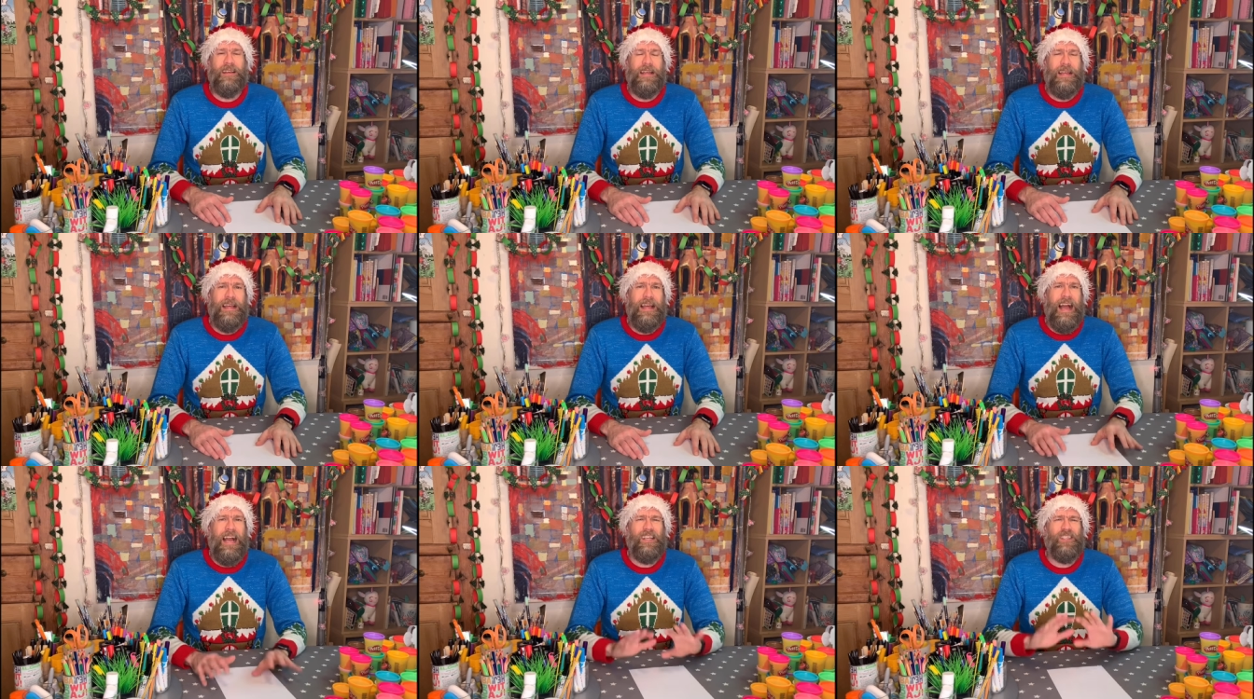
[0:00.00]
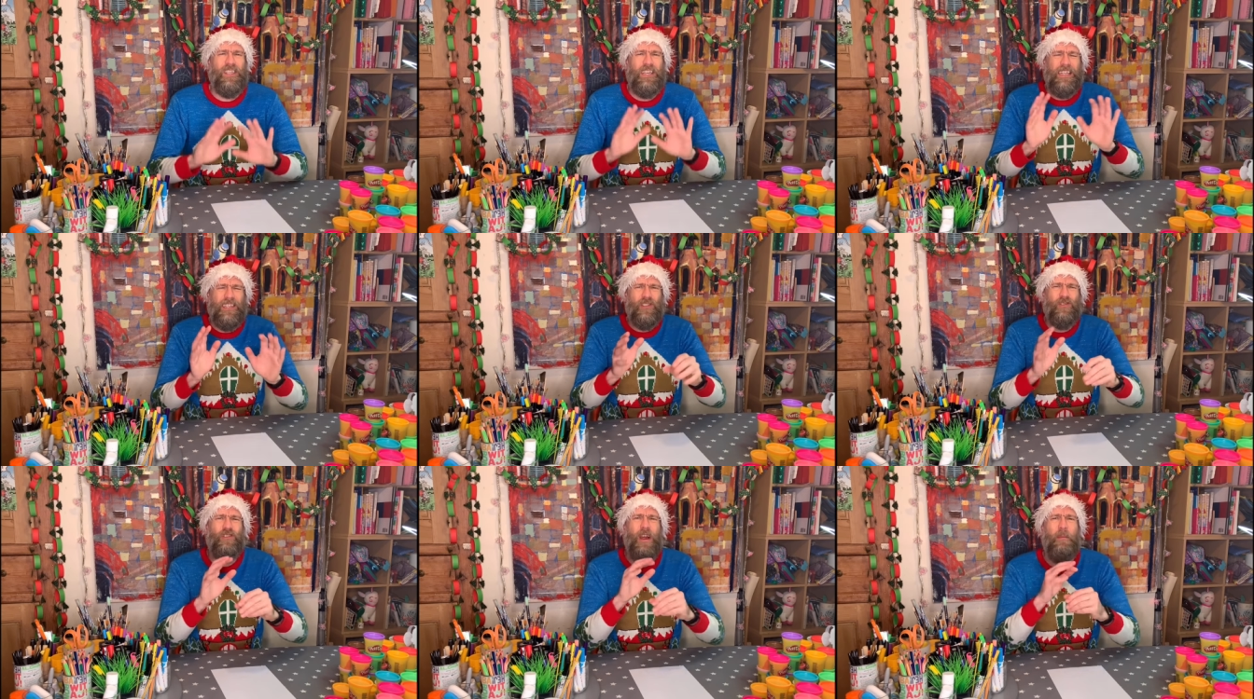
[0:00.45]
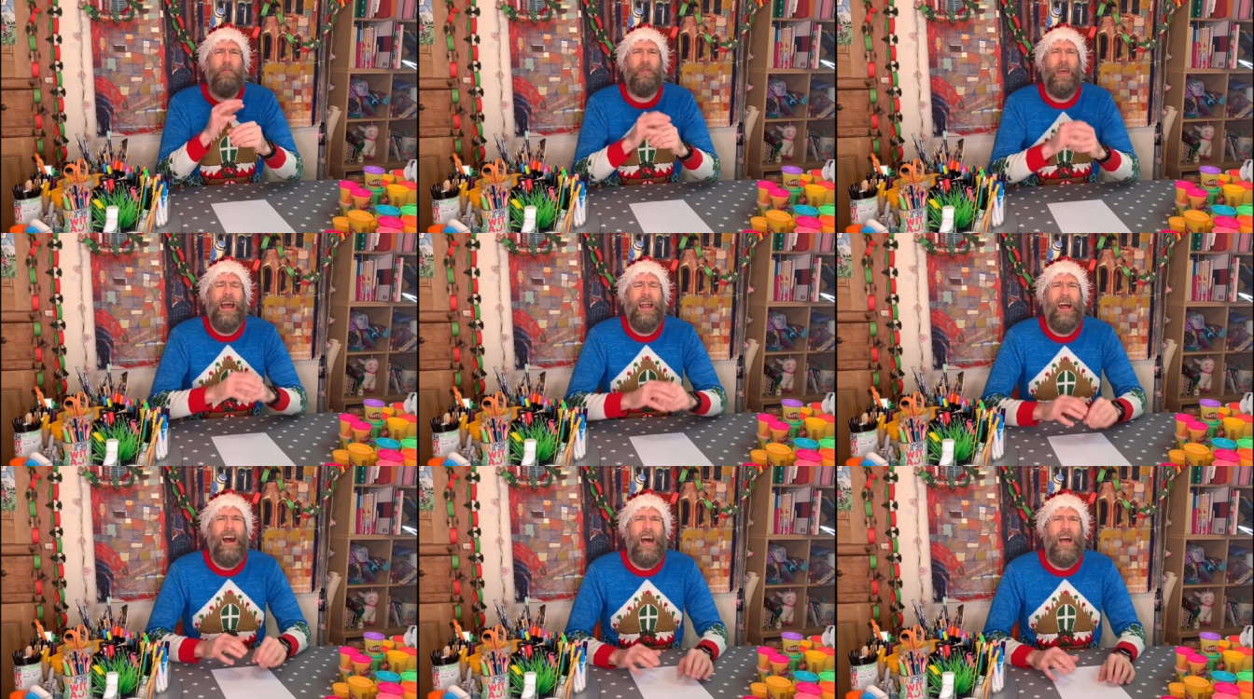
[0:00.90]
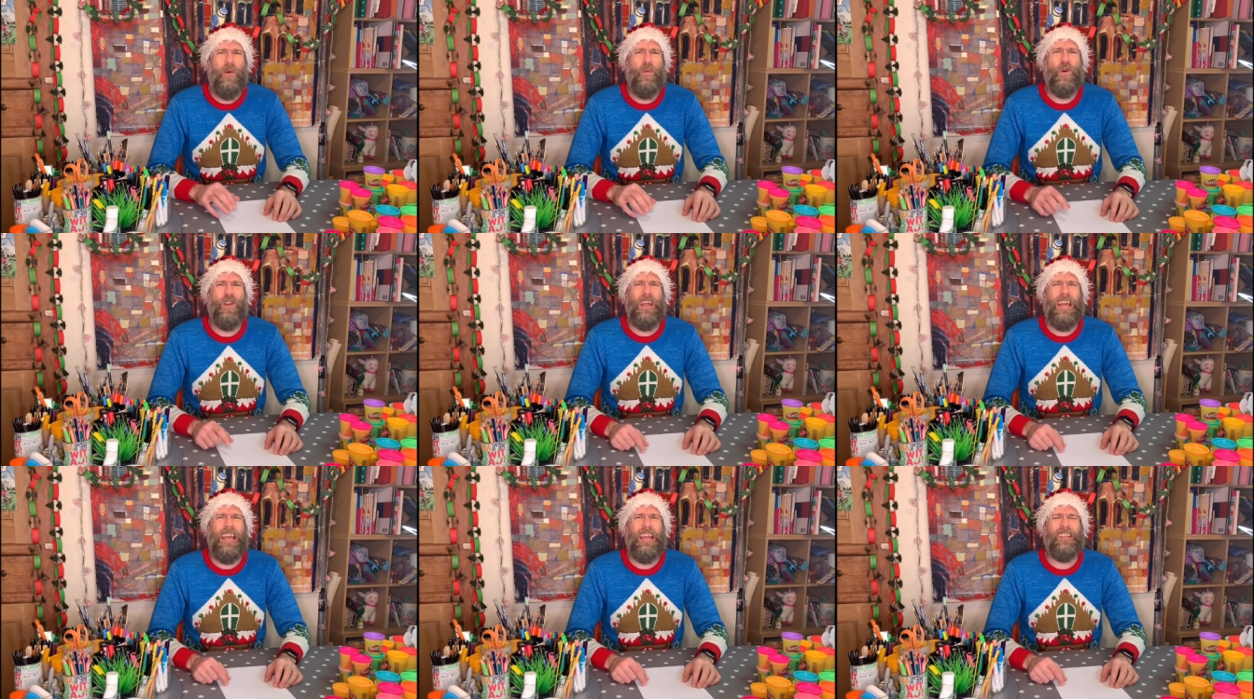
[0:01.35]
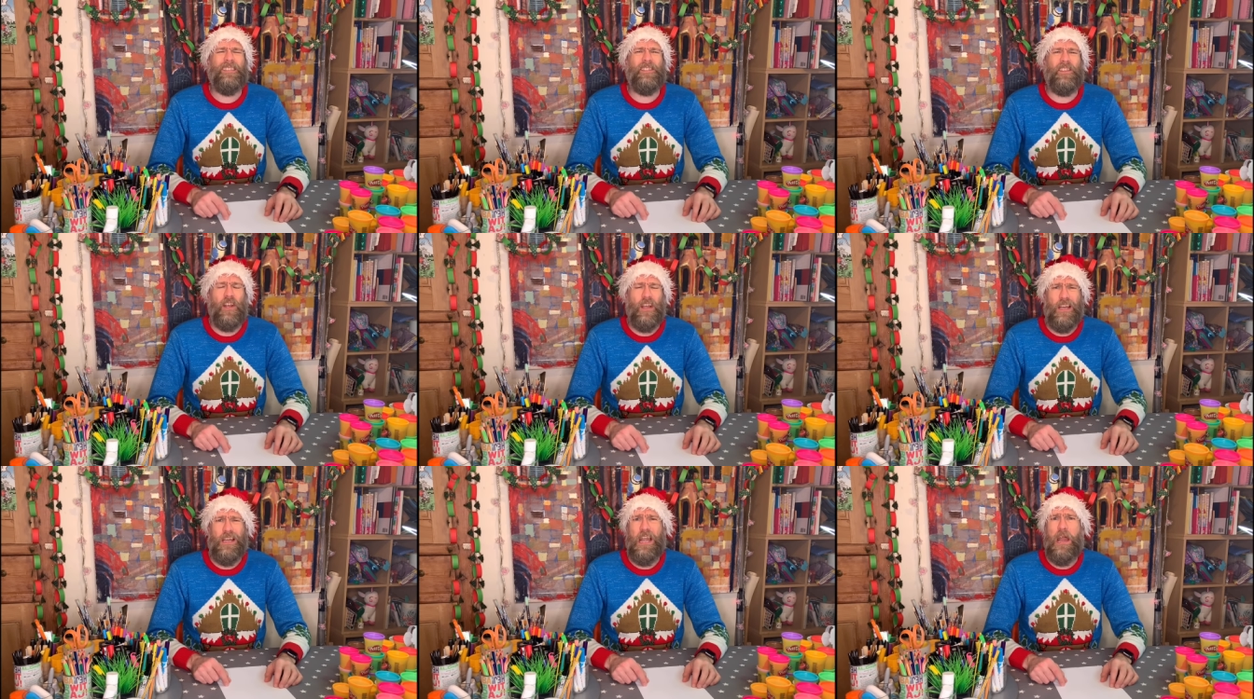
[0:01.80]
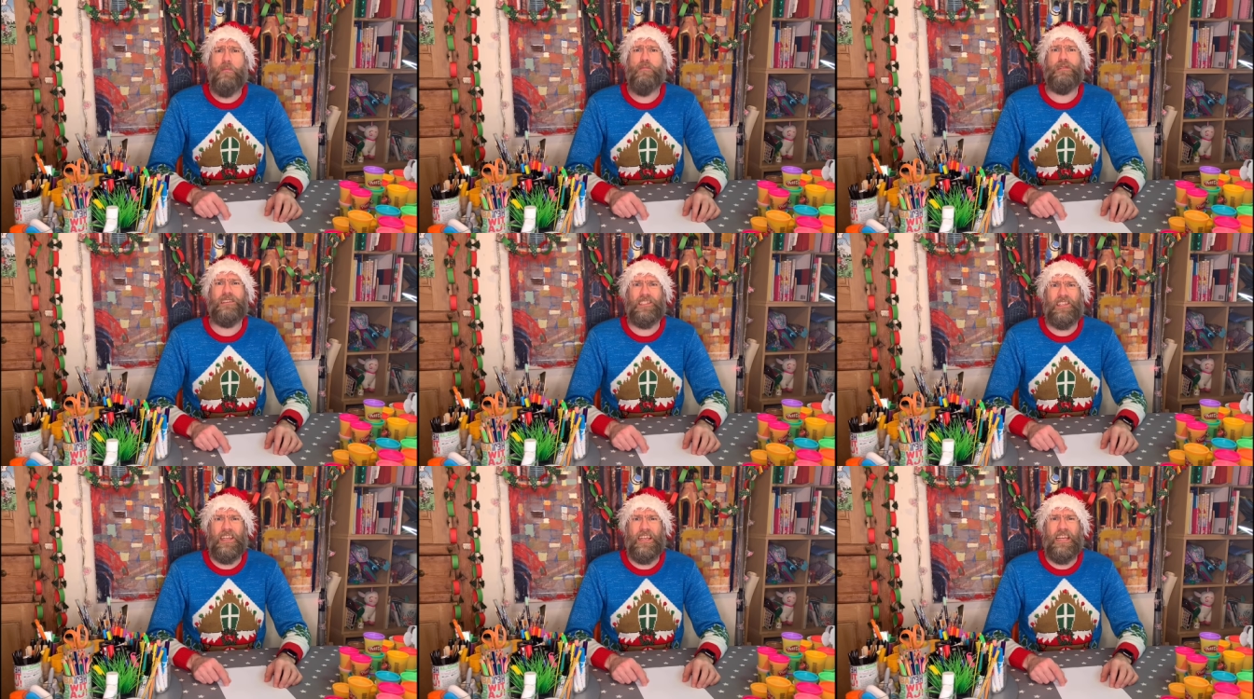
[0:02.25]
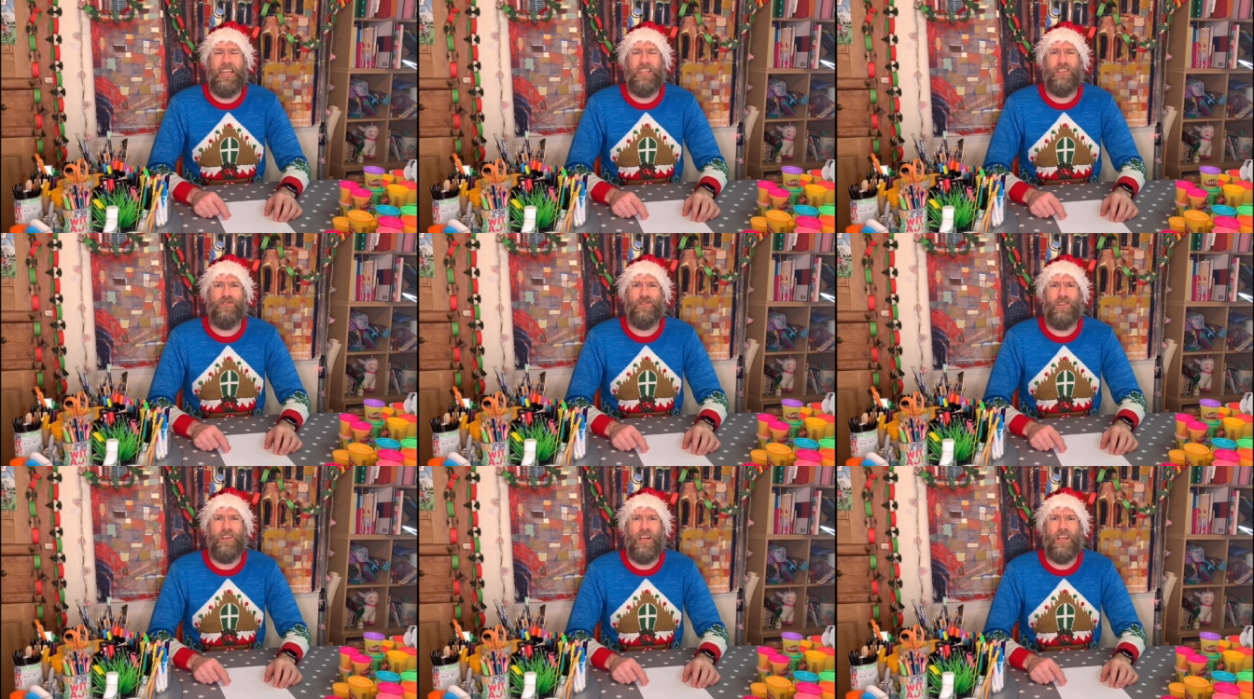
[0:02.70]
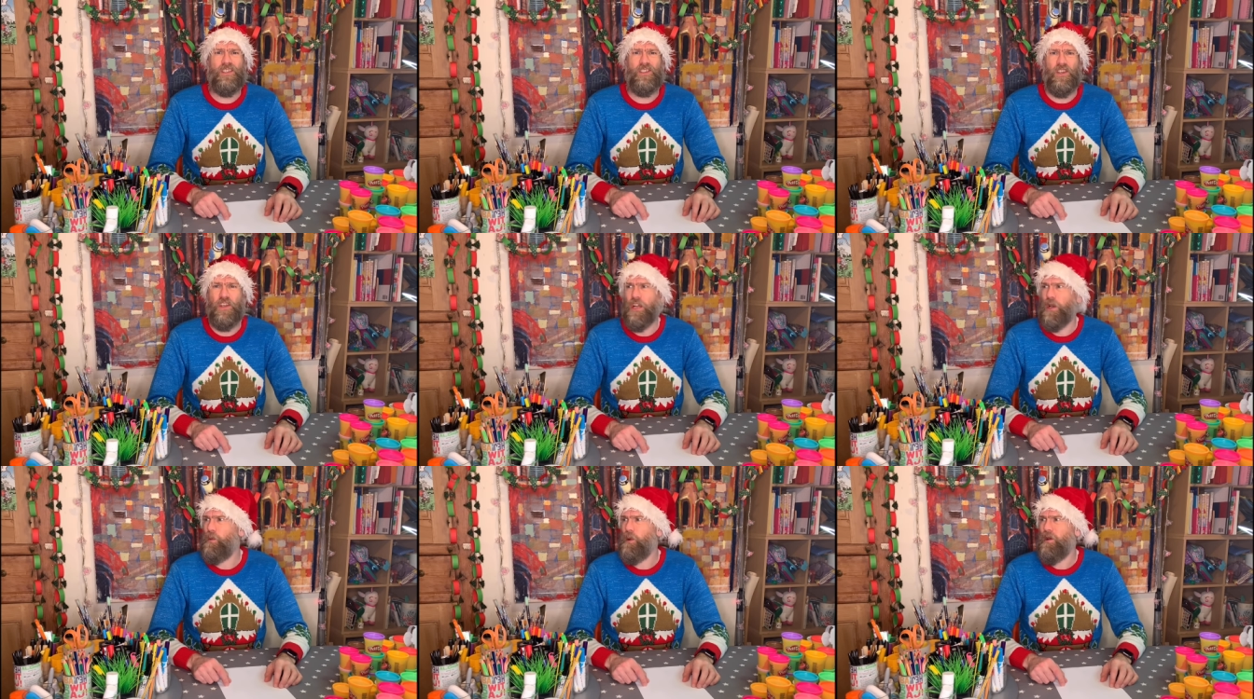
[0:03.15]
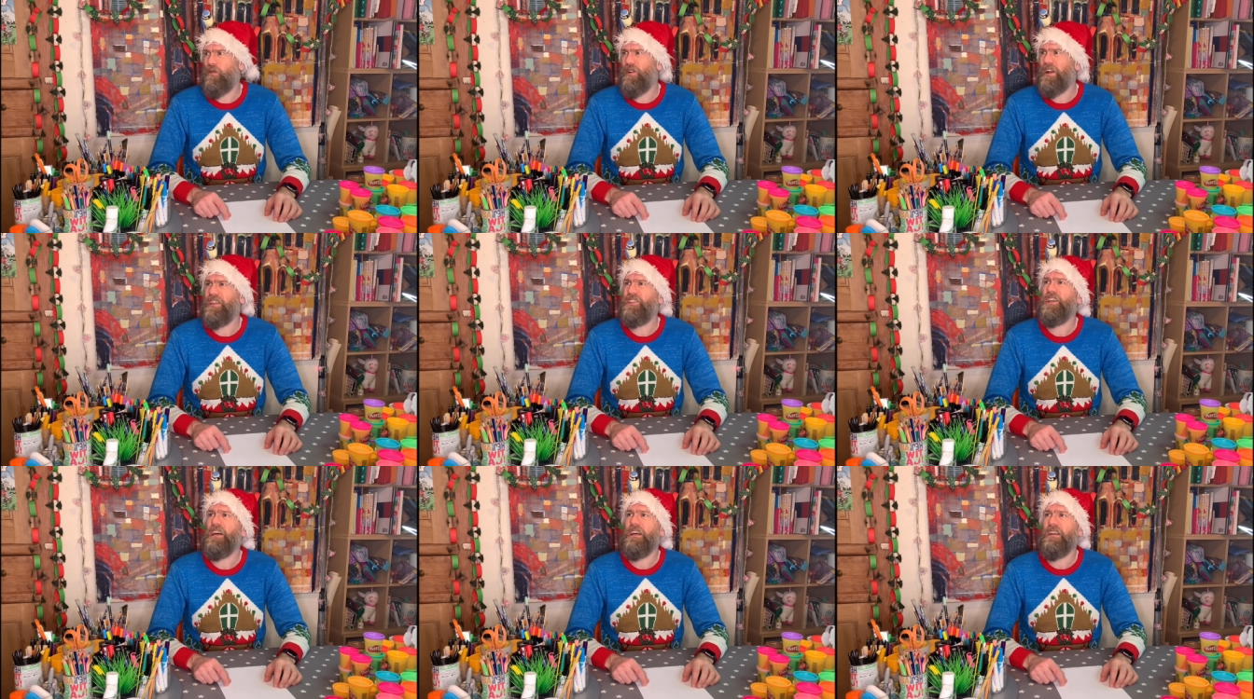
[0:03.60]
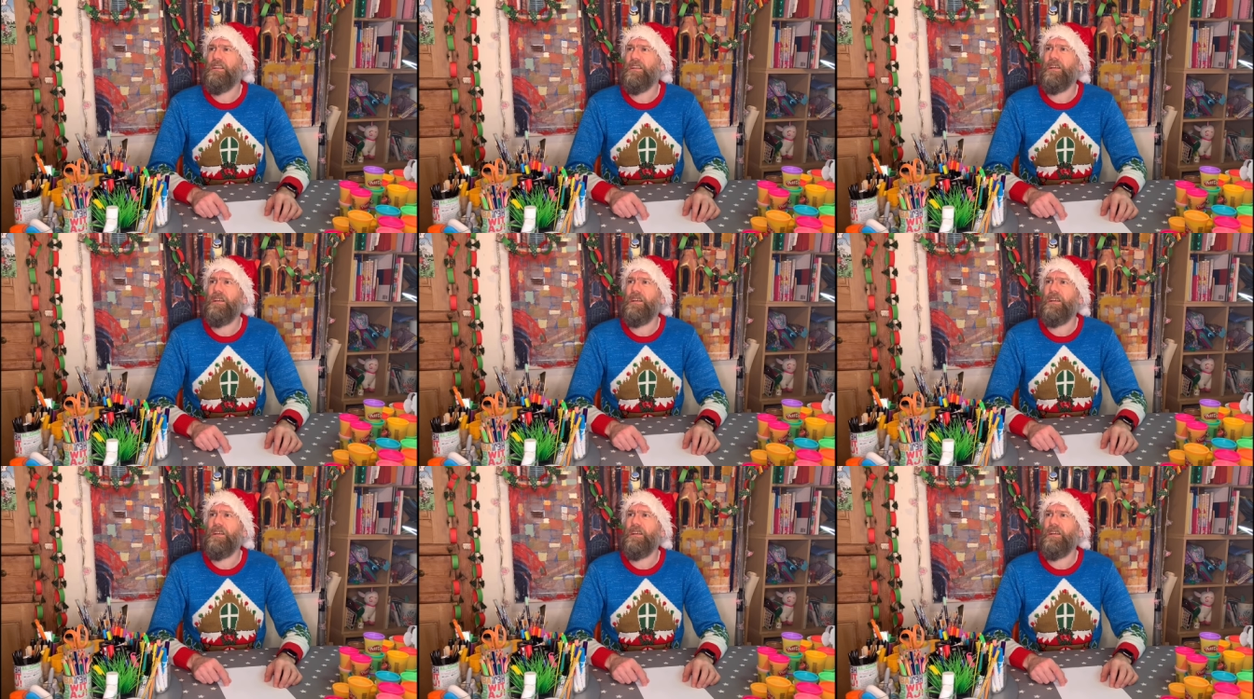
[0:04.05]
Actually, scrap that. I want a celebrity introduction. Can we arrange that?